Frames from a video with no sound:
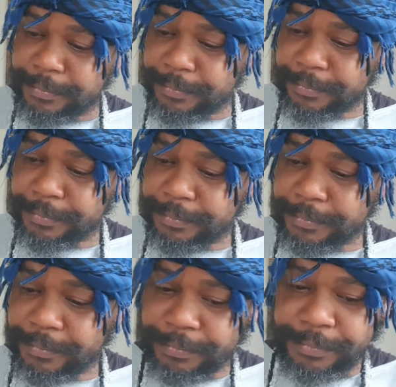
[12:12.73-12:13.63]

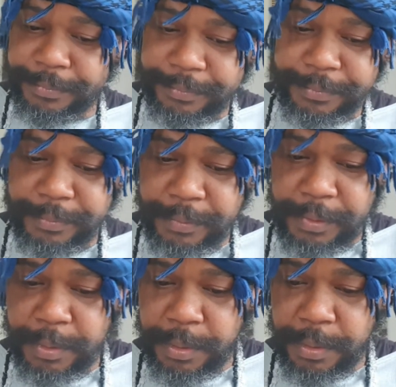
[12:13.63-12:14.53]

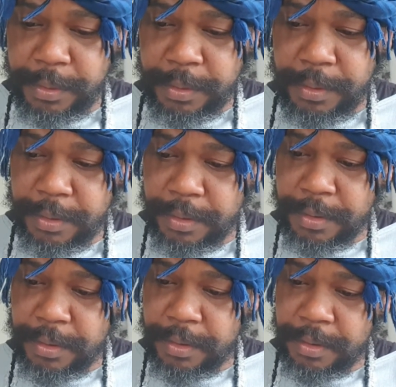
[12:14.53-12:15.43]

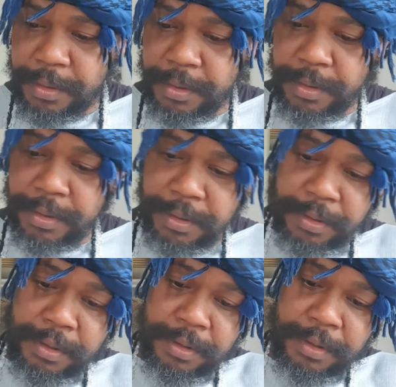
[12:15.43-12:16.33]

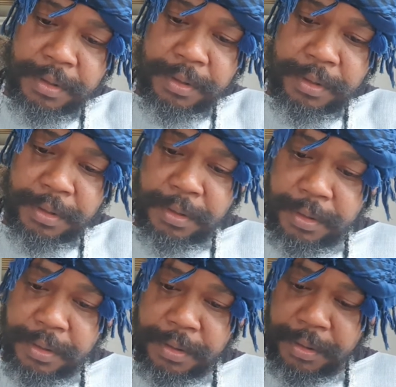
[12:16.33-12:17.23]

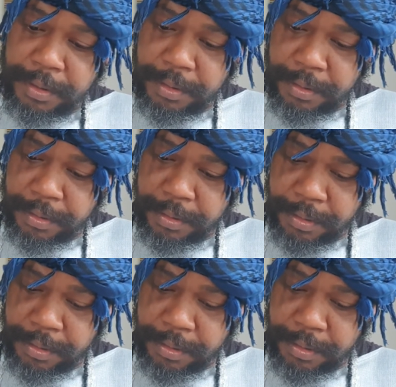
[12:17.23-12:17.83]
Nobody speaks.